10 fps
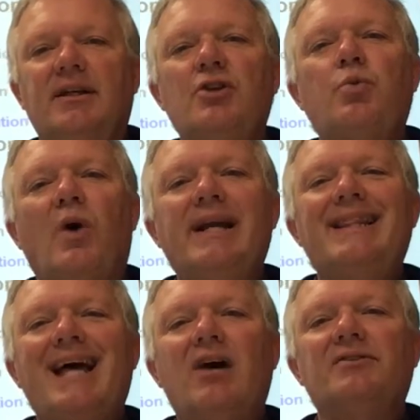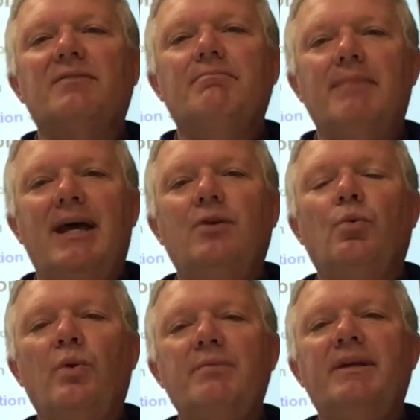20,000 men,
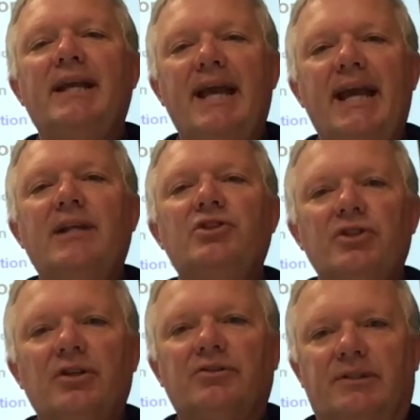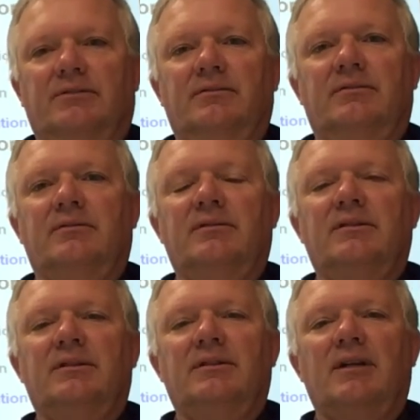women, and children
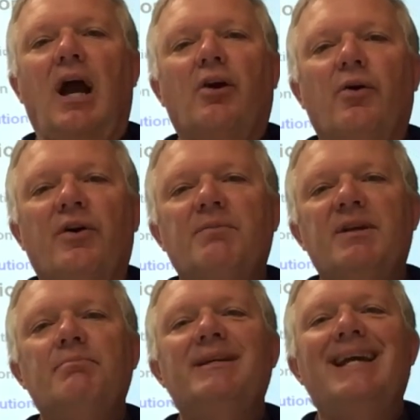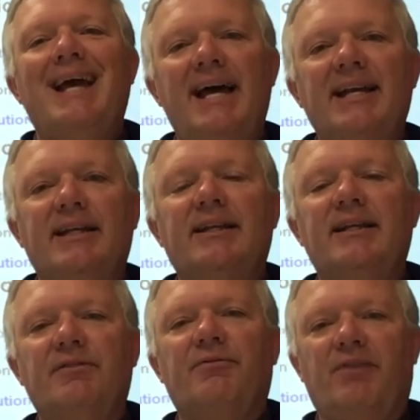are going to be beheaded
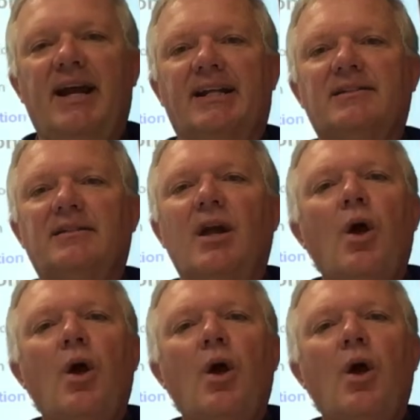in France.